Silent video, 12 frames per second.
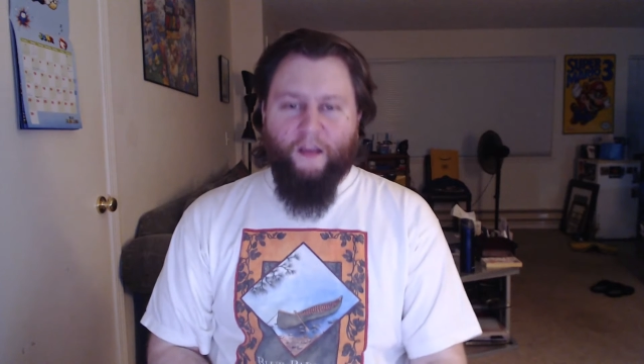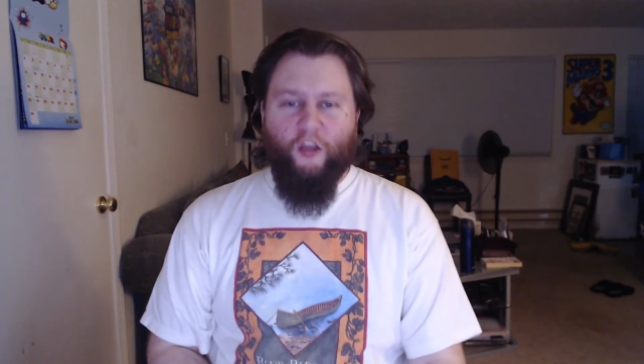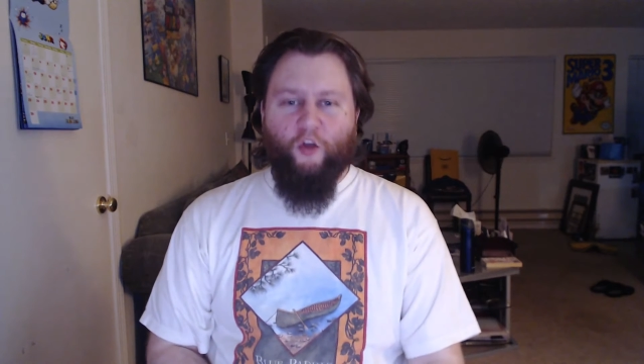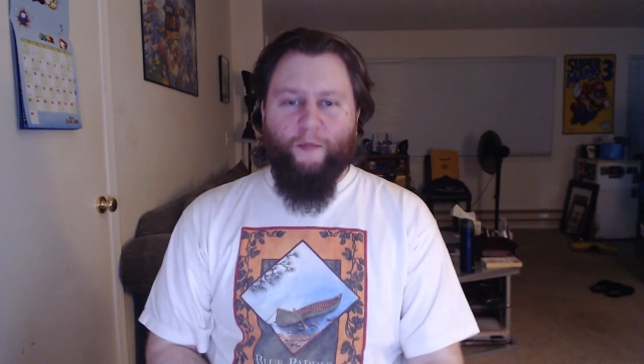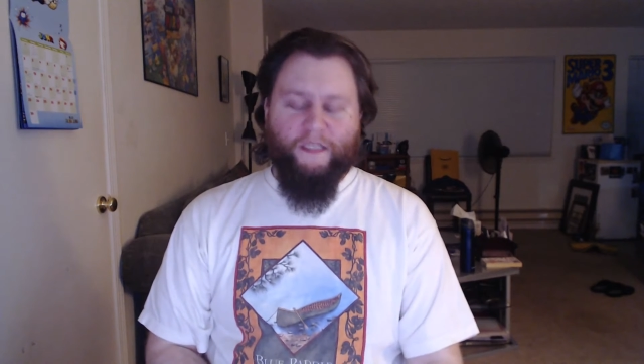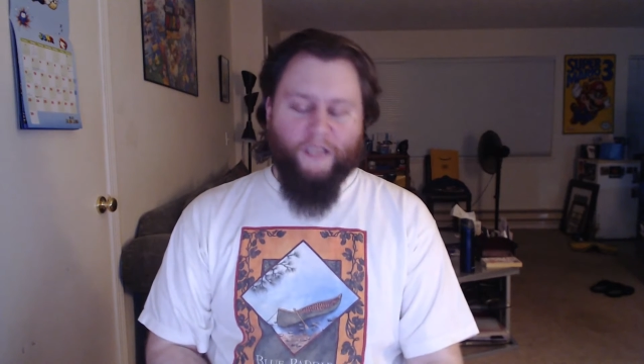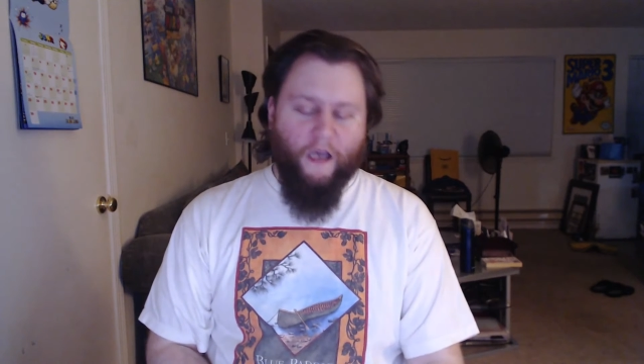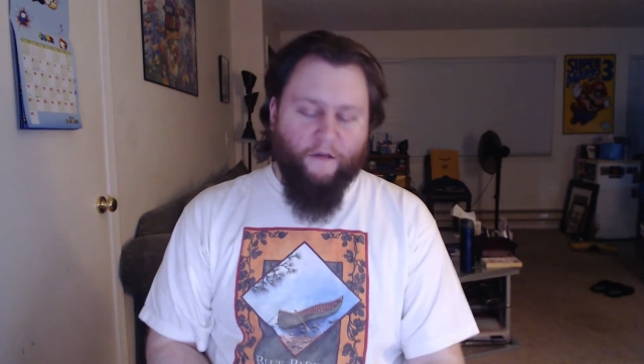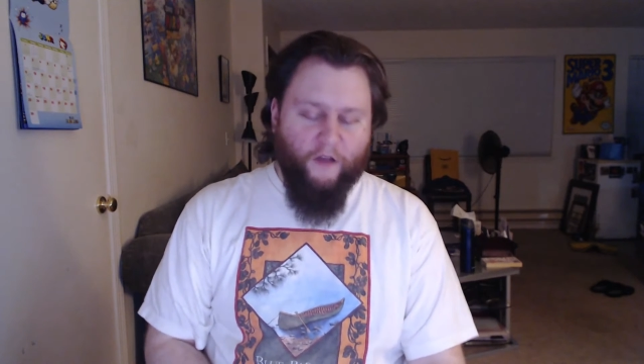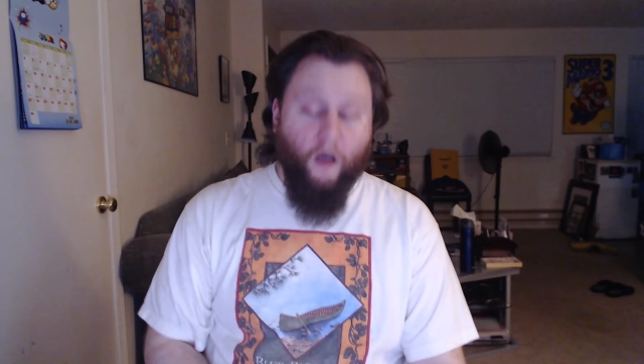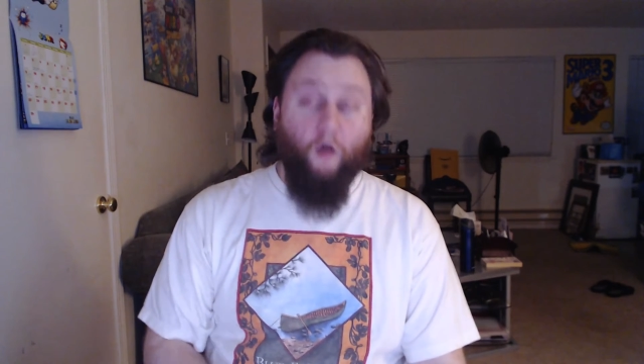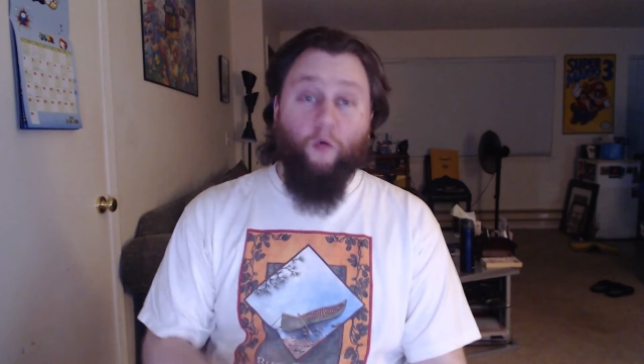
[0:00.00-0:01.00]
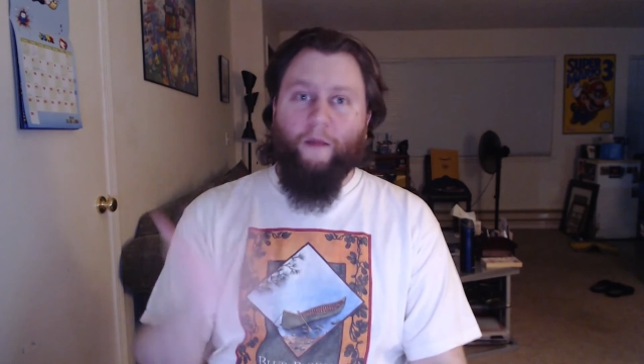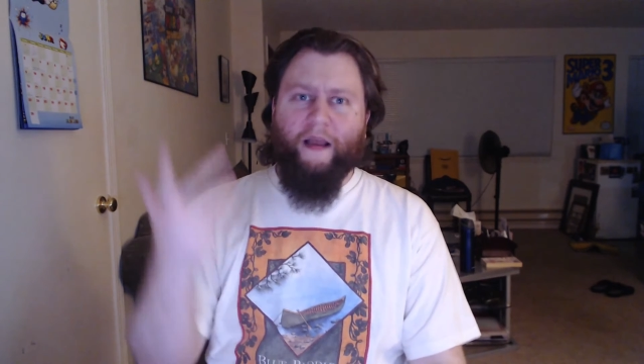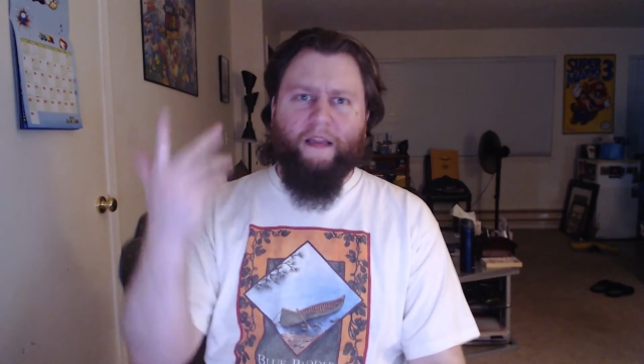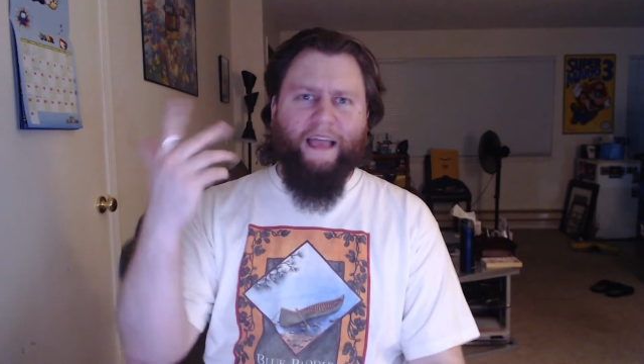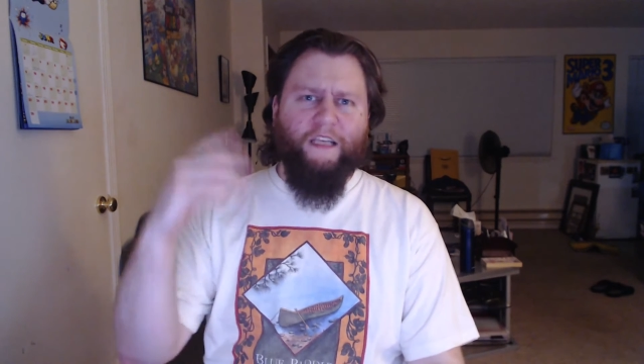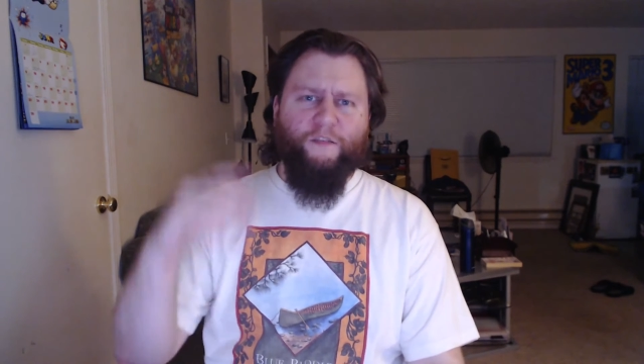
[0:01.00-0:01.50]
Ubisoft. Oh, my
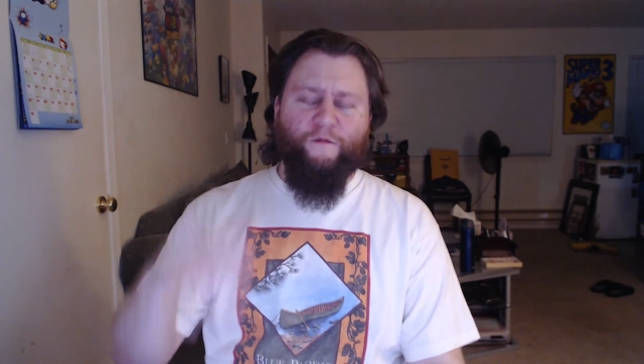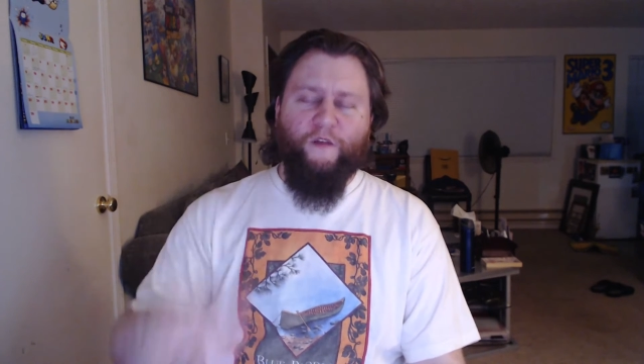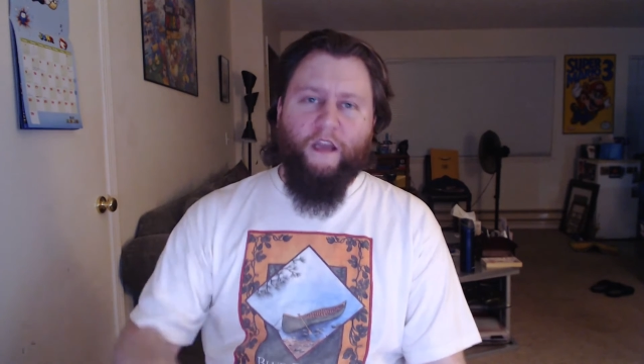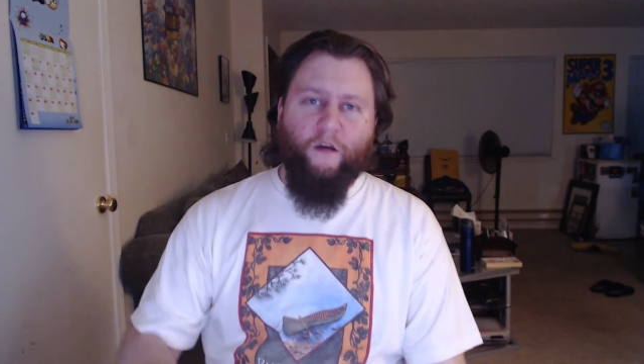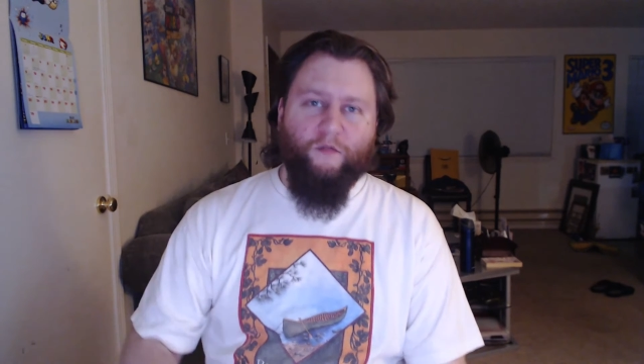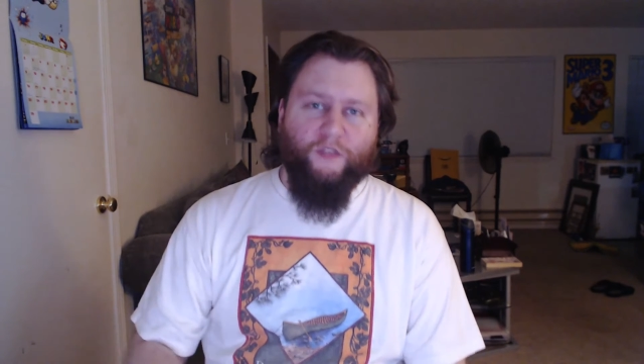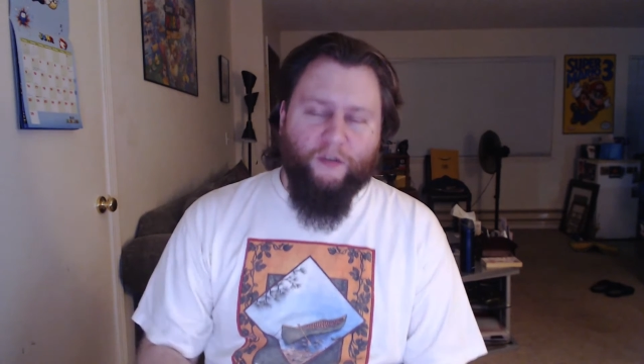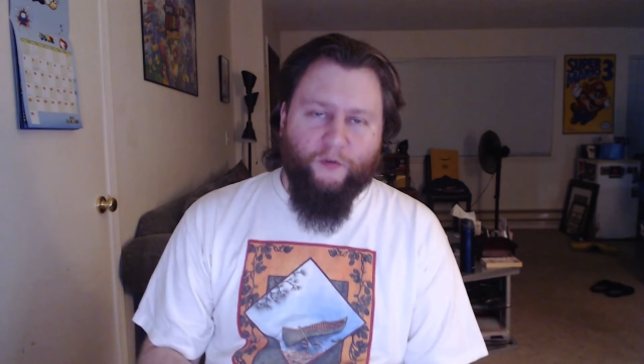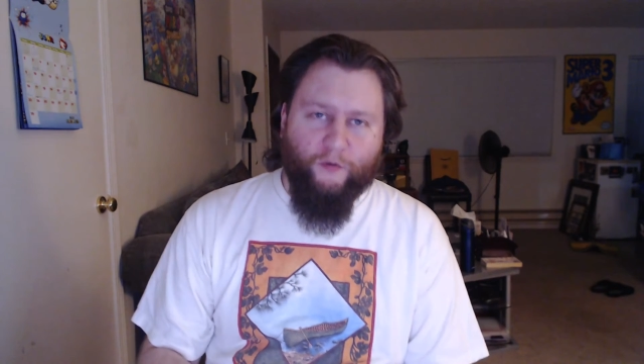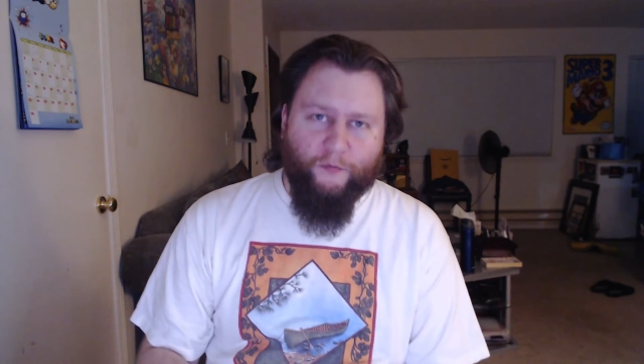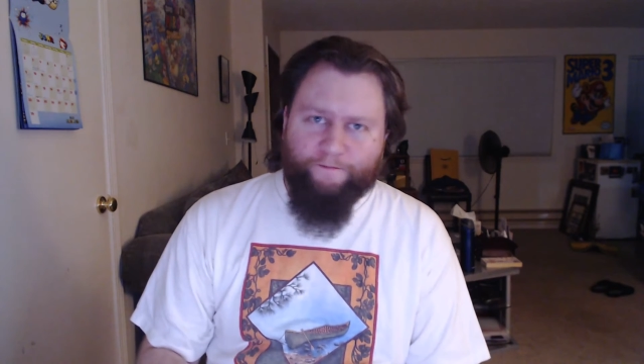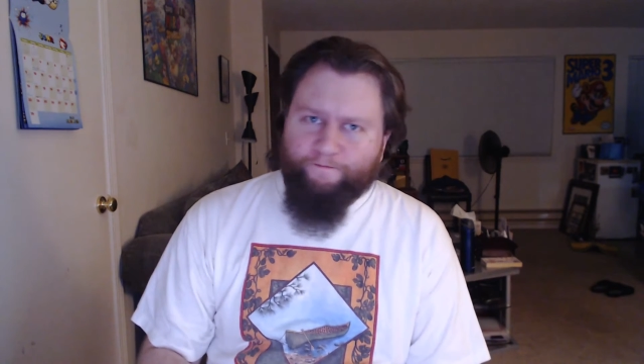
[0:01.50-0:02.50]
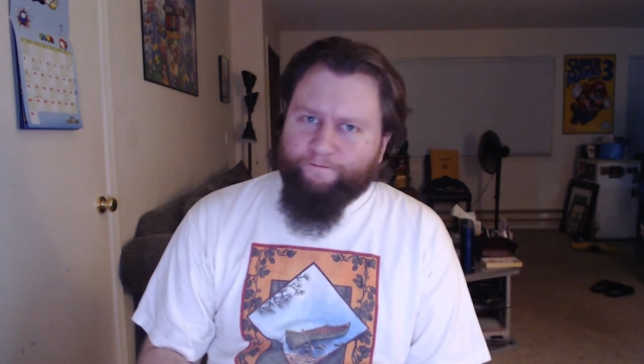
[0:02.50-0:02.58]
last video, too.